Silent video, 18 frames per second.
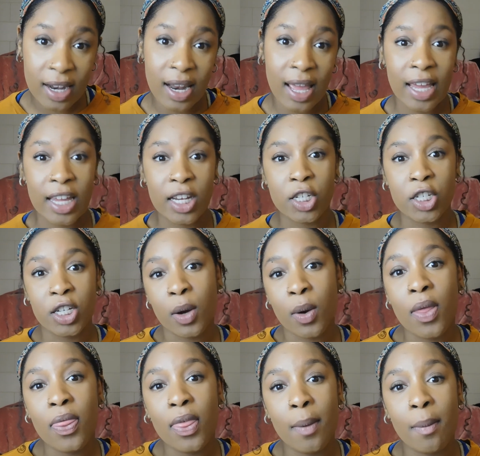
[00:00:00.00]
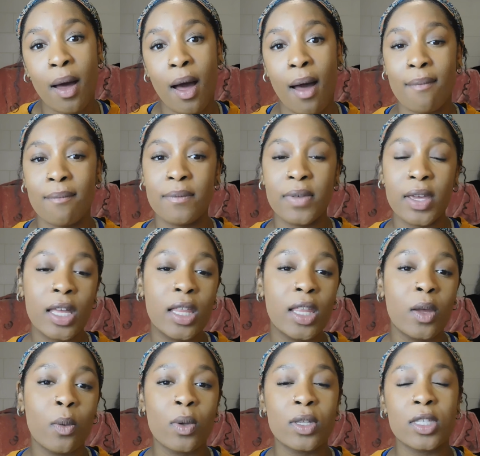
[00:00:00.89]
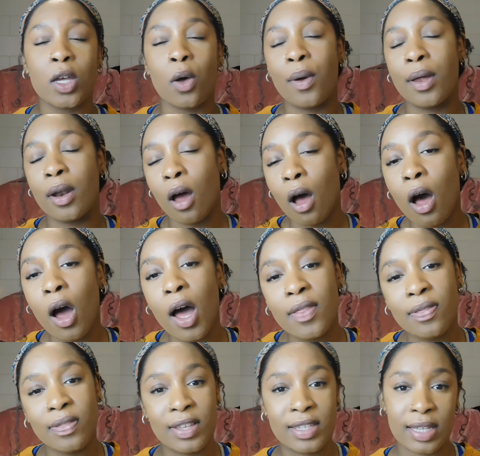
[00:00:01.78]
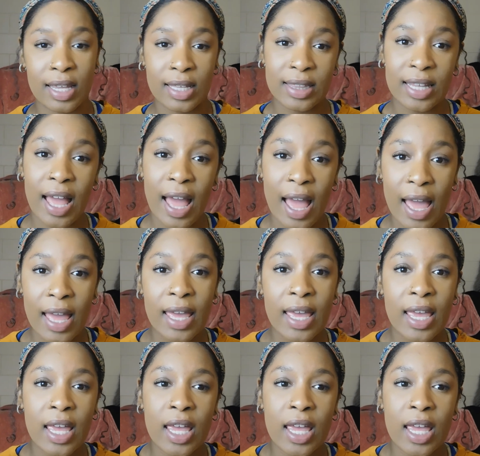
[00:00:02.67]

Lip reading: I can share with them how I'm feeling, what's going on, things like that.